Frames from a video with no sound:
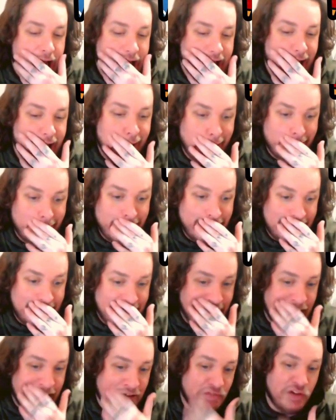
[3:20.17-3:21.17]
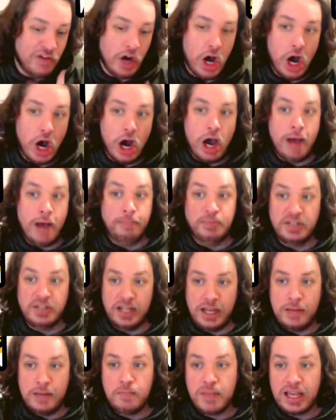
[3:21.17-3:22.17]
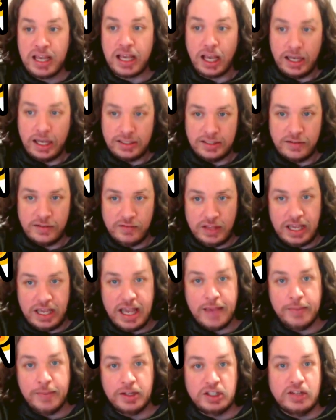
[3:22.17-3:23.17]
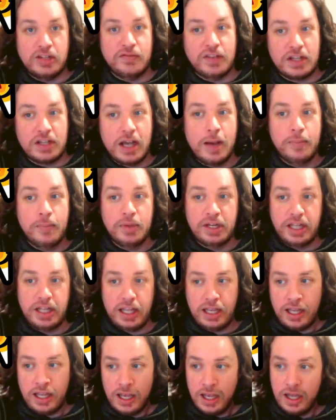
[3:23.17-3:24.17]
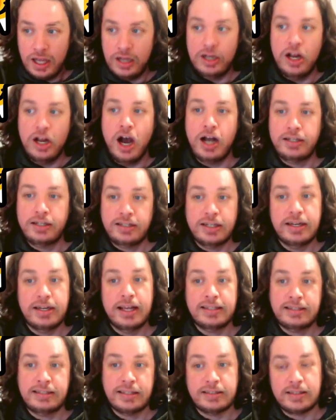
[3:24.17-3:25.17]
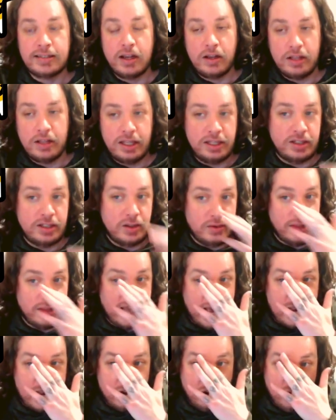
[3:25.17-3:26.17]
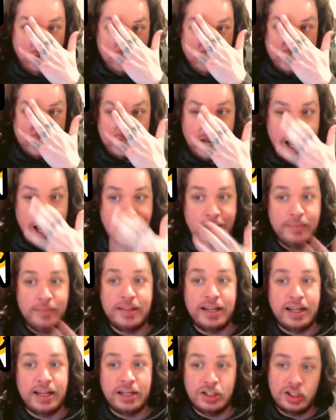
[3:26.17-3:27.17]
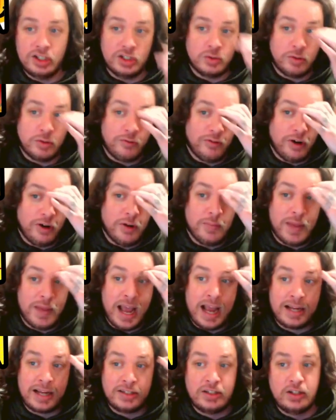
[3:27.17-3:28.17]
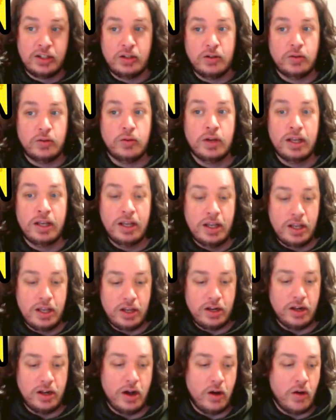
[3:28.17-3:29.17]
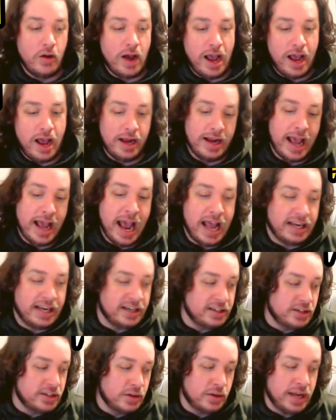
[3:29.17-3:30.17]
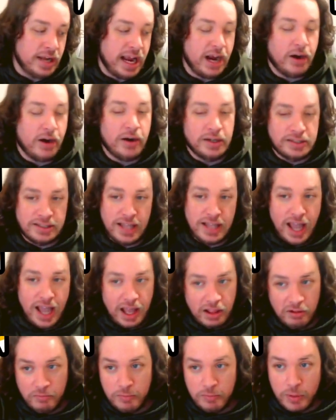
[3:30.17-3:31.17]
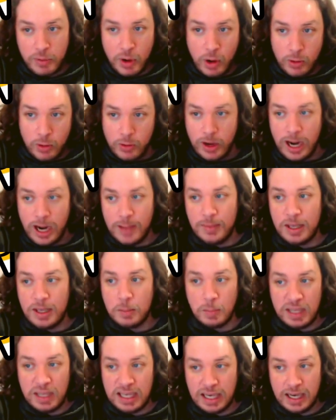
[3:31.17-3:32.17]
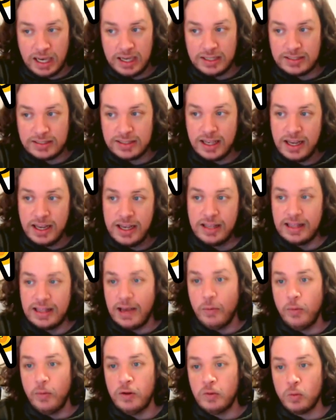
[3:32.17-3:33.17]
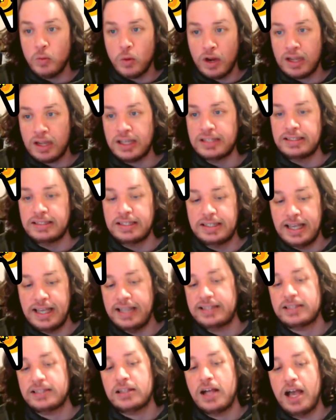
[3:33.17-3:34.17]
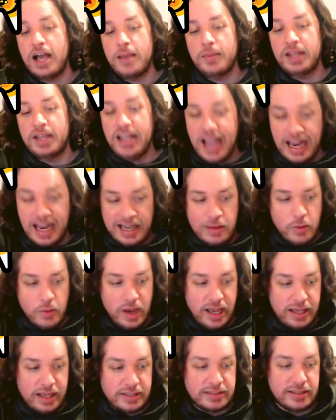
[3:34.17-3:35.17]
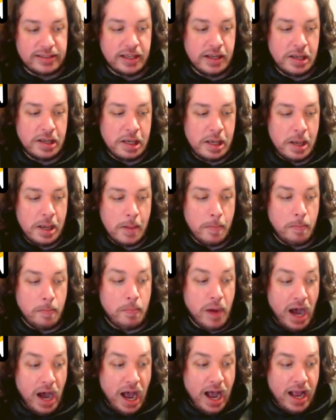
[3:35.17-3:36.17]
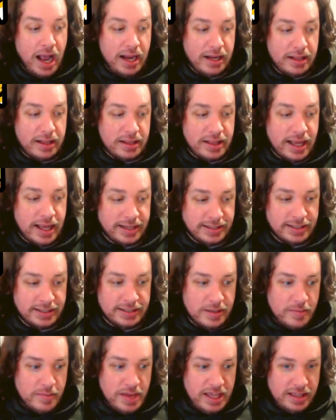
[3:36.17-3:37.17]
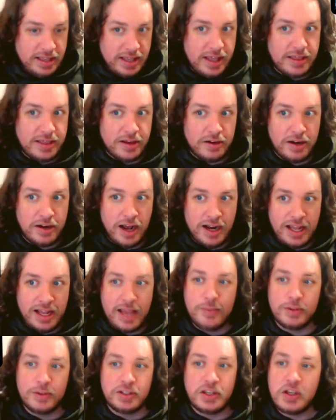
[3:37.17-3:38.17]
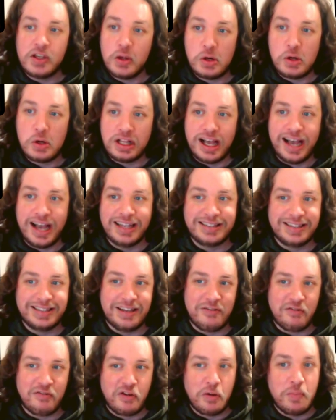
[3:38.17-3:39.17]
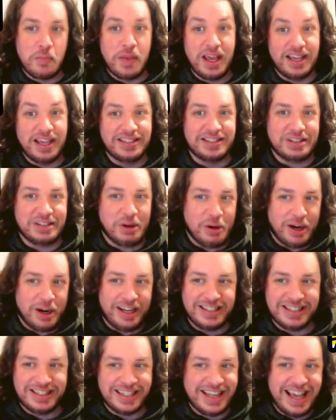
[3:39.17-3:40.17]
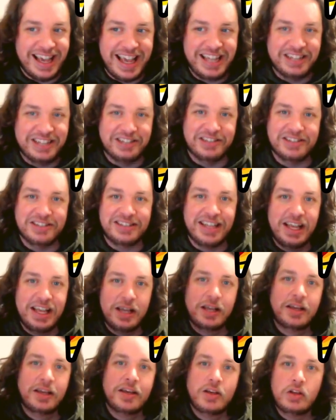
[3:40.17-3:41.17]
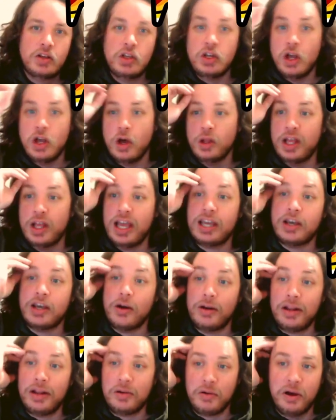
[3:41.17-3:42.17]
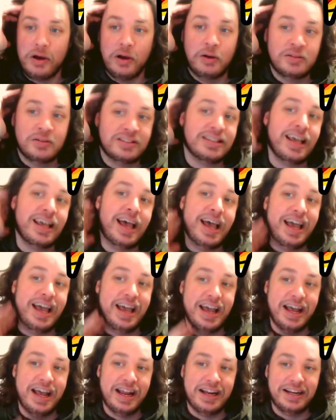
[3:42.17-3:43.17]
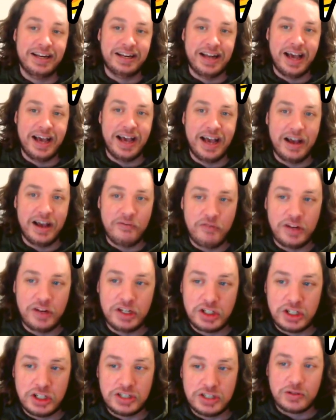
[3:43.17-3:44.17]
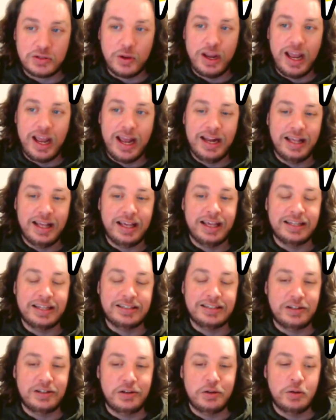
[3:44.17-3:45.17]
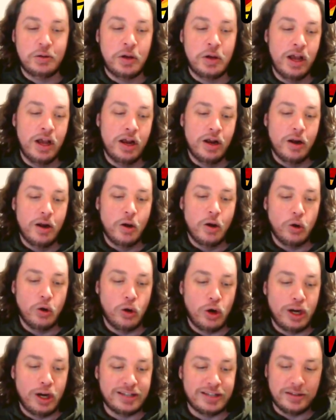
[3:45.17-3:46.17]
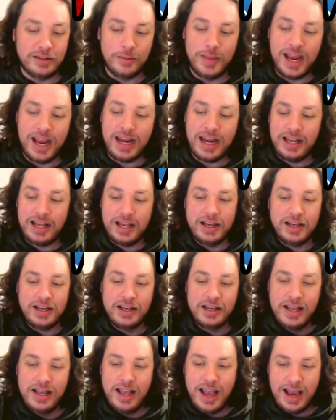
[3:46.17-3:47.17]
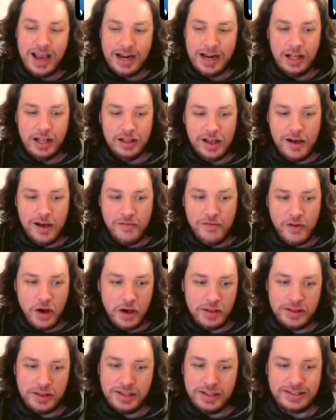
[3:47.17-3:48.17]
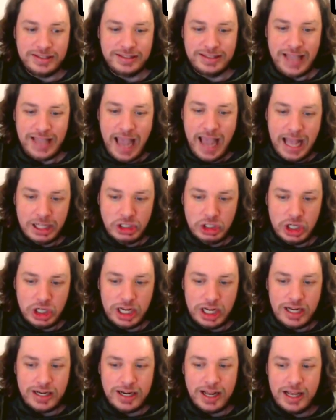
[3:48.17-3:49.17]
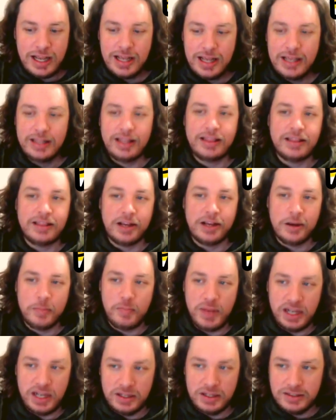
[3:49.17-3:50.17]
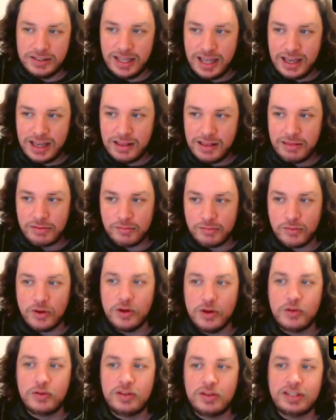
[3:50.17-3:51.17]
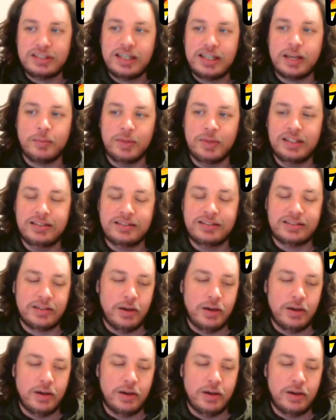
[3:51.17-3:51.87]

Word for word: And they've opted because of the image of the company not to necessarily do that all the time. They didn't just revert back to you know, an attitude era style of programming because that wouldn't work in today's climate, anyways. But that doesn't mean that they're not able to utilize it for big stories and angles, you know, like Cody Rhodes and uh, finishing the story heading into WrestleMania. And I love all this tension that they're building through the segment.